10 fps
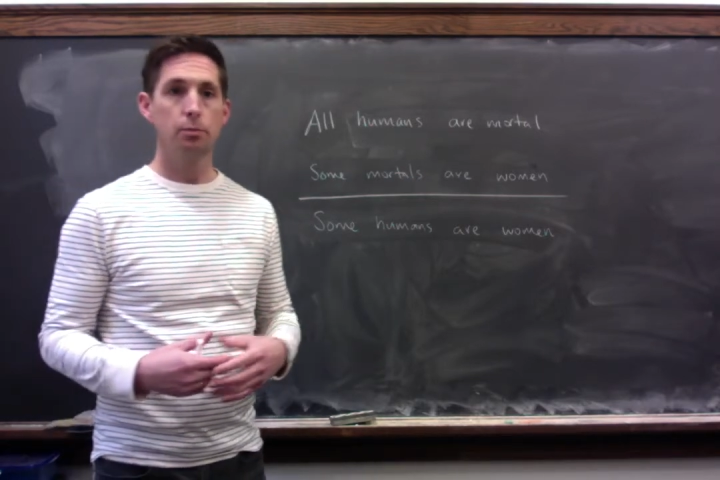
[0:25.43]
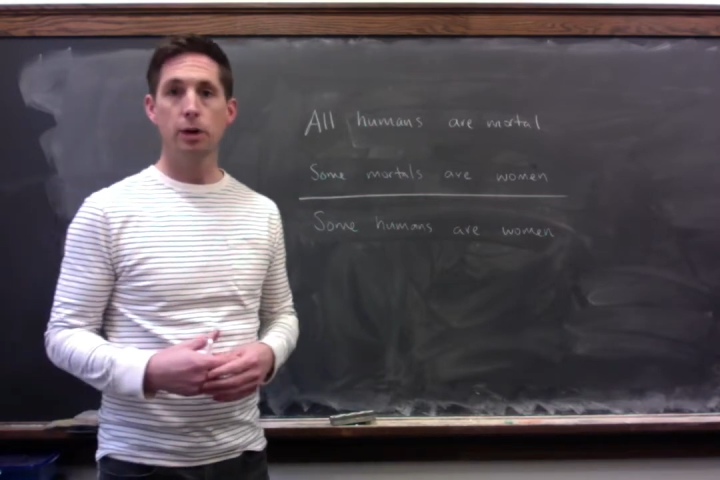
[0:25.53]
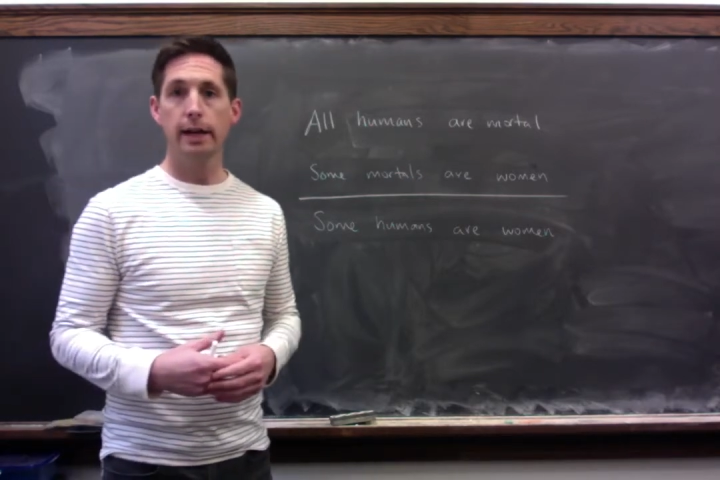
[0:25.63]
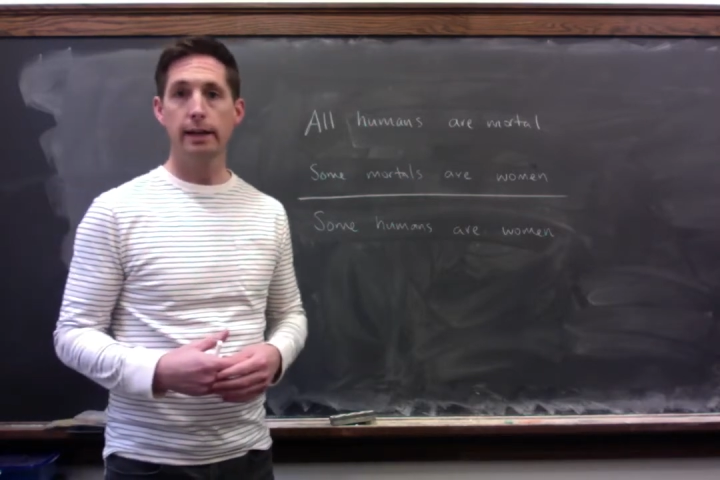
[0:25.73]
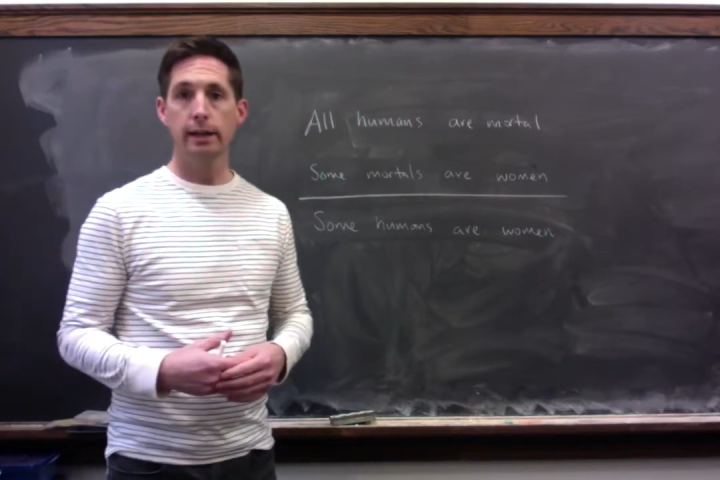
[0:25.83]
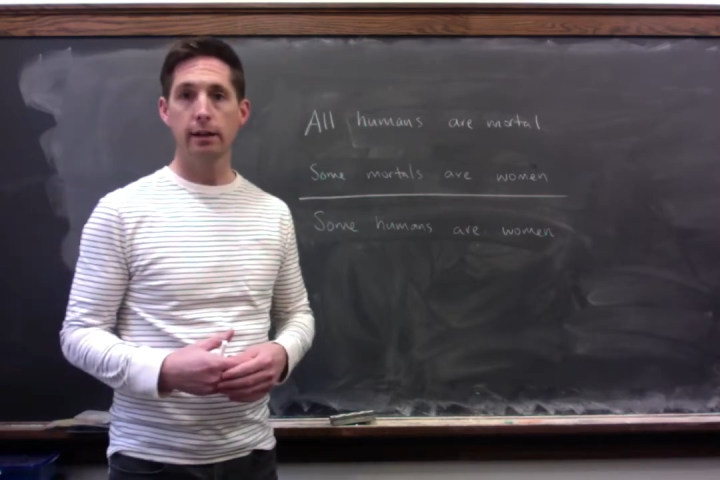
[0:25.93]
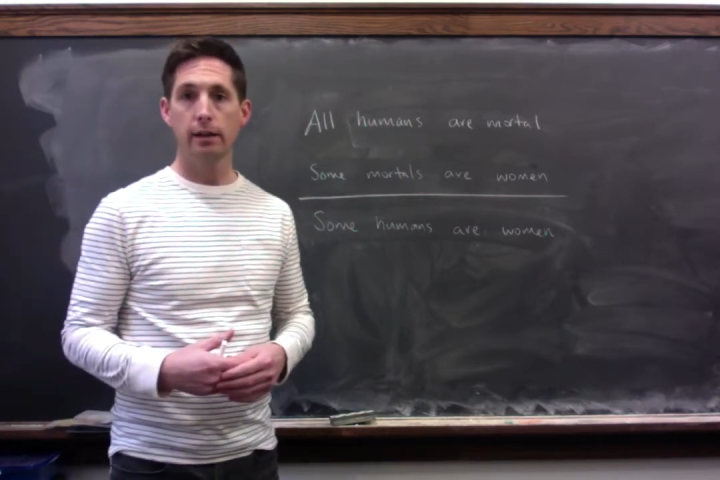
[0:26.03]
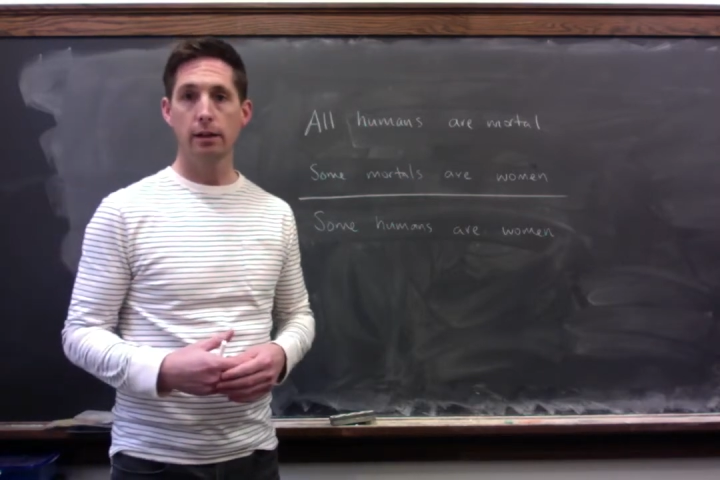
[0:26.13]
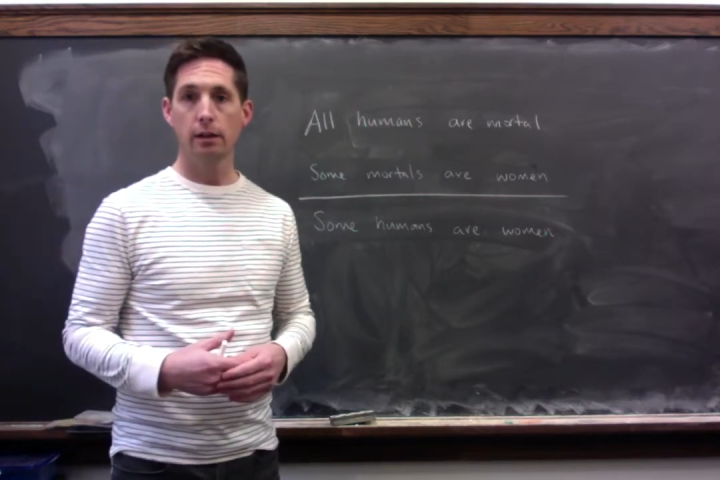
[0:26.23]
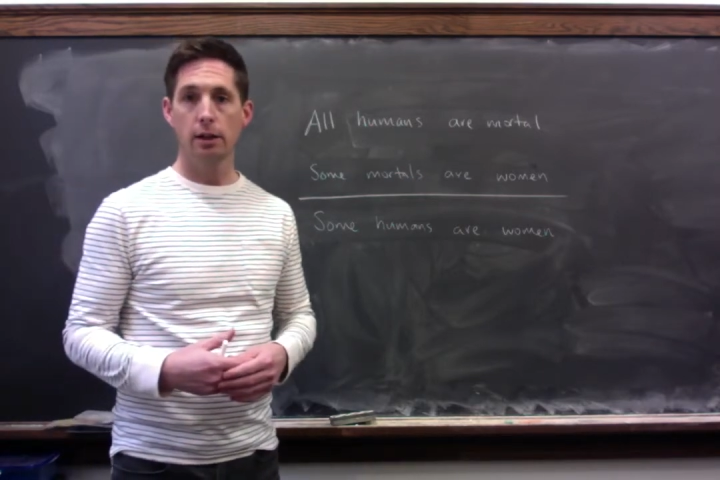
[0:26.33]
predicate
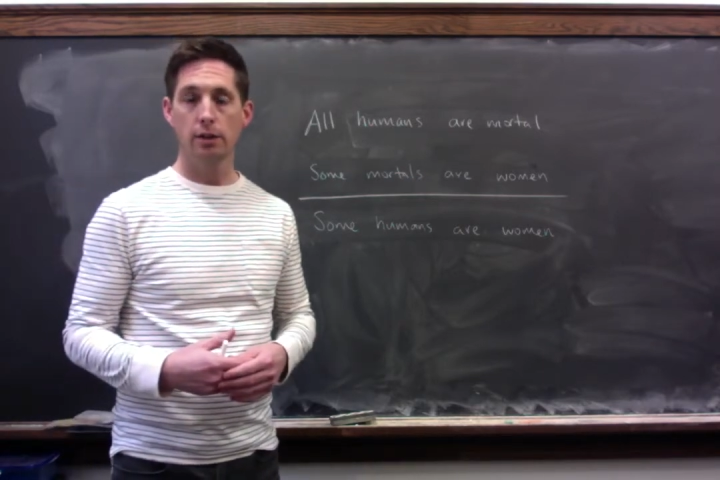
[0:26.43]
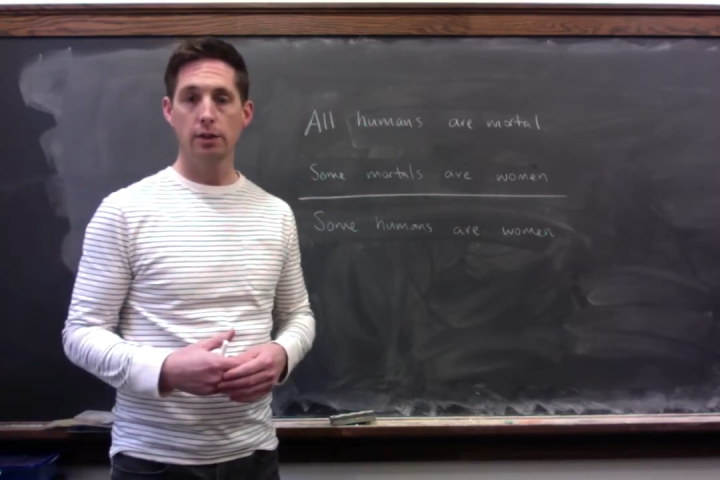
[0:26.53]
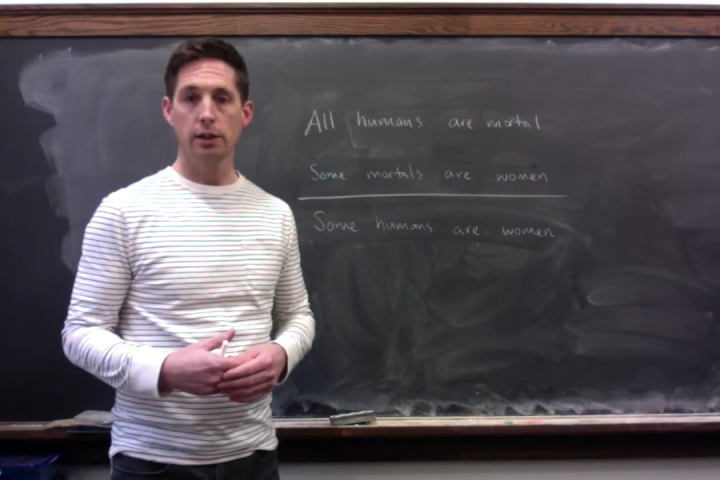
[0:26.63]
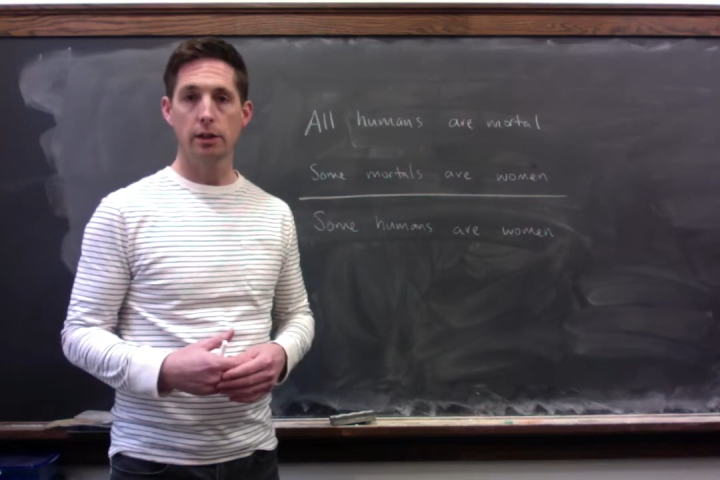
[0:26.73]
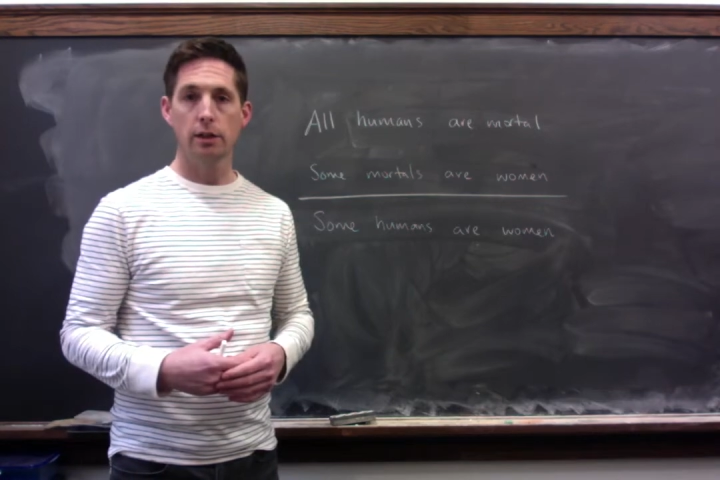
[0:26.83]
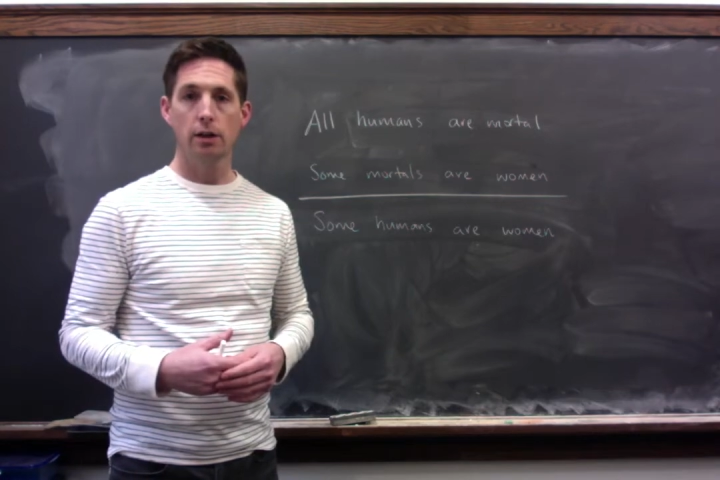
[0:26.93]
logic